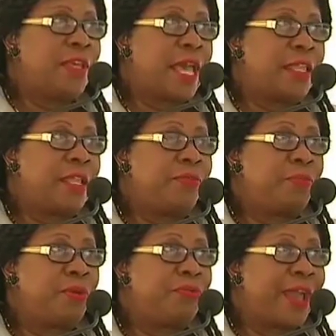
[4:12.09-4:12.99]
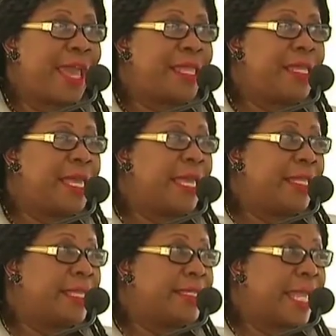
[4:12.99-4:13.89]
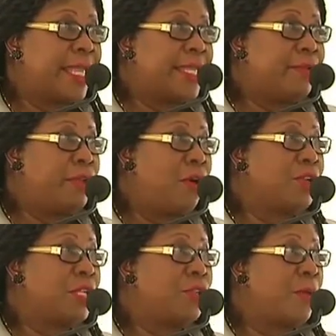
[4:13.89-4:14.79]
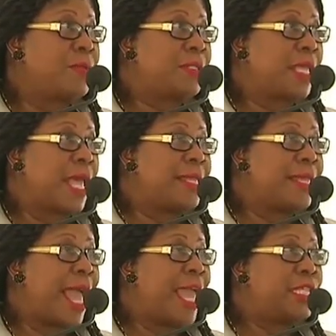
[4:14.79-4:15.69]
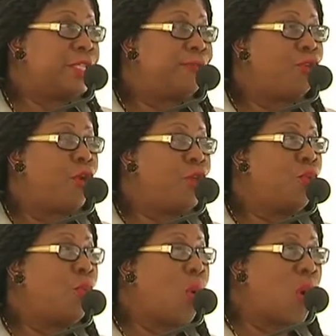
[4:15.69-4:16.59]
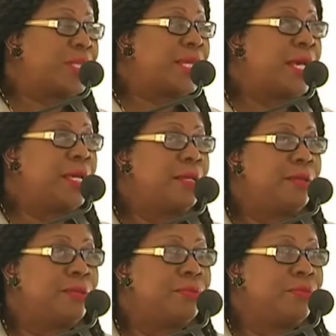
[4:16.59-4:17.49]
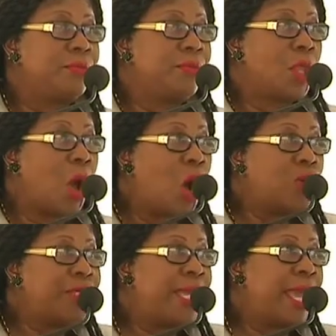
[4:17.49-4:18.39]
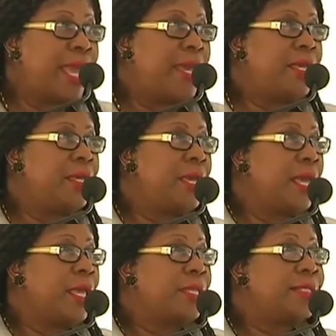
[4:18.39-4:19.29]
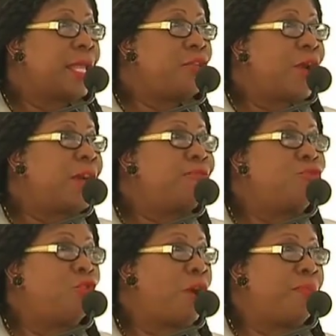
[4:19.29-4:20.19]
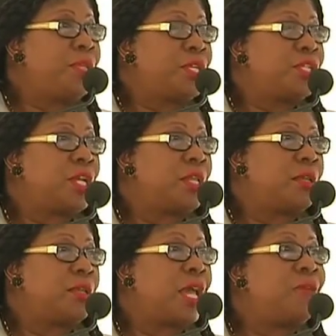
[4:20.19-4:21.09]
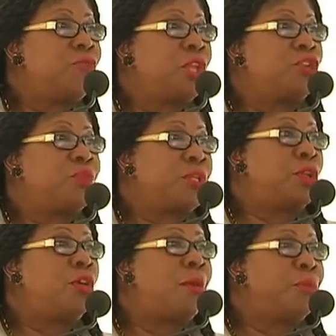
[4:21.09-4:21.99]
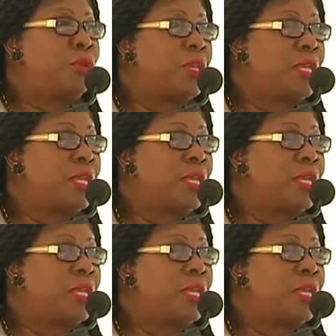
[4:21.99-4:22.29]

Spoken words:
you cannot provide the sanitary countertops and nice flowing water out there, then you have no competition. You have no other choice but to come down